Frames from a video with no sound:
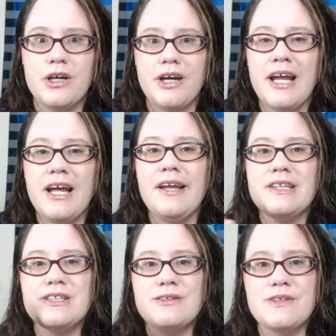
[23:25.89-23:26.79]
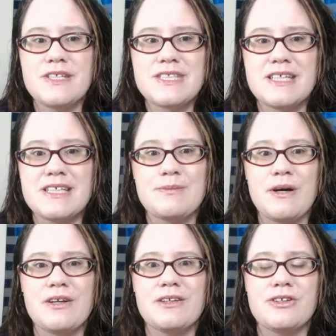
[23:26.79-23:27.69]
And I like to do these things
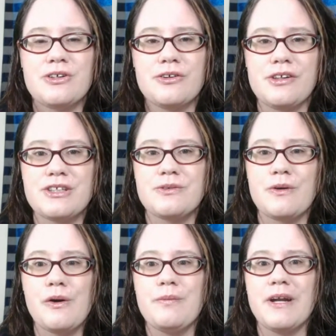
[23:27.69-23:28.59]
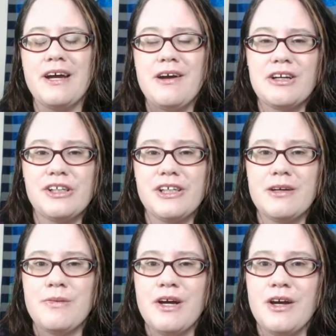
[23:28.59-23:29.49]
about the Turned On Tarot, but I actually
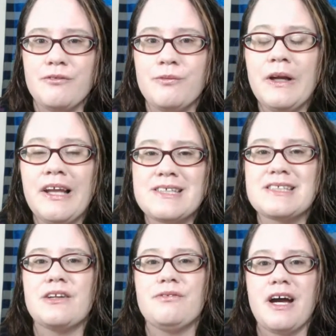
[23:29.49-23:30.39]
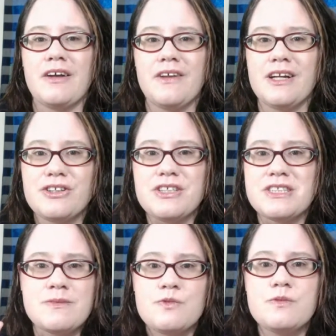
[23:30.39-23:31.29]
am realizing the fact that it's just